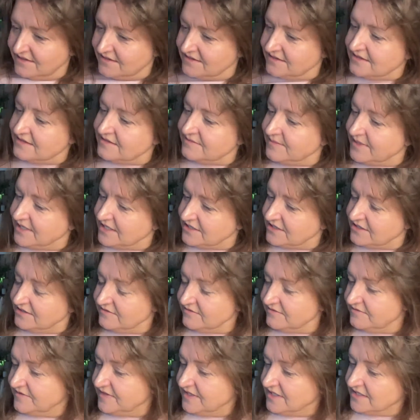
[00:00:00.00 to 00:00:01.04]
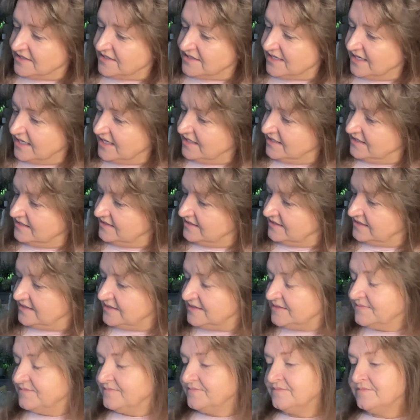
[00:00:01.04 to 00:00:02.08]
Just make sure it feels
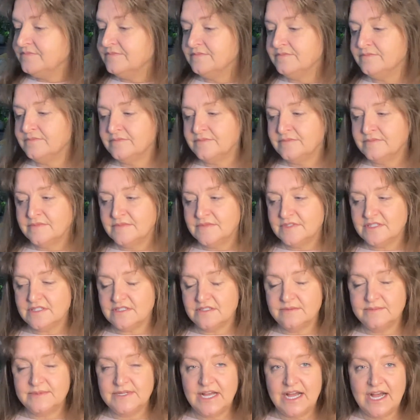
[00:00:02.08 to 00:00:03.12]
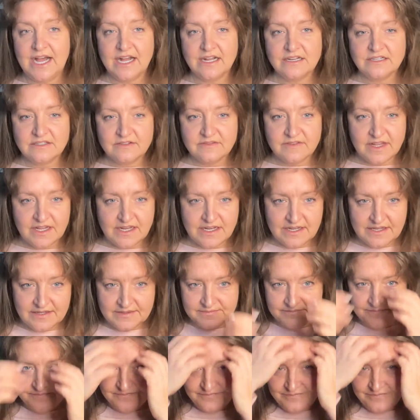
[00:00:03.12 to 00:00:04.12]
nice. It's a little bit activating.